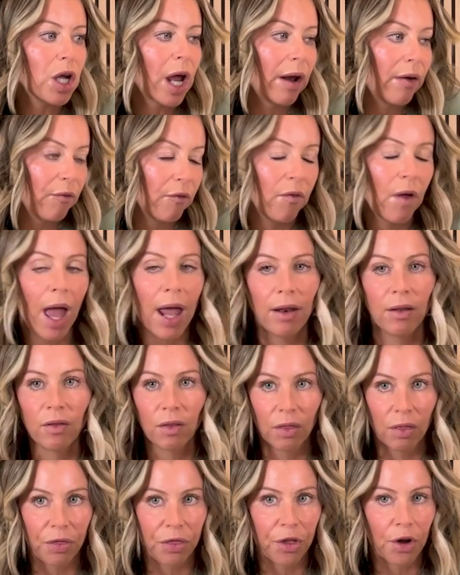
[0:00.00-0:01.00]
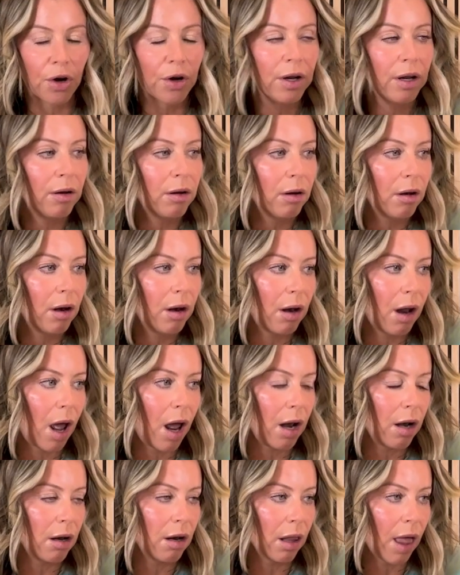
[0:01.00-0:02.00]
And third
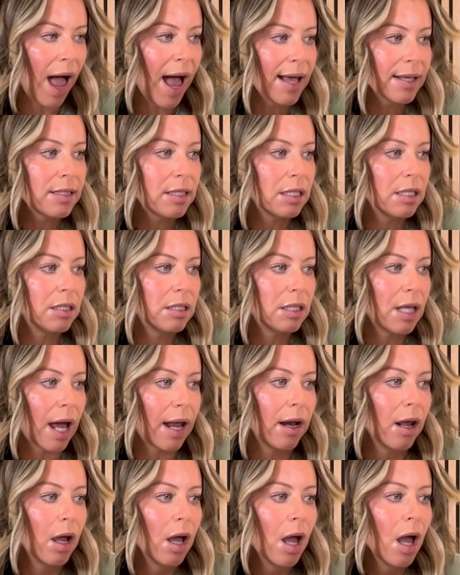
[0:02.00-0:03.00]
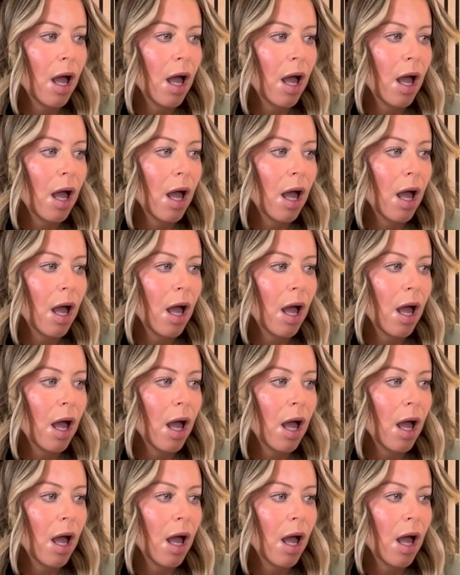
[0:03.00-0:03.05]
and last is that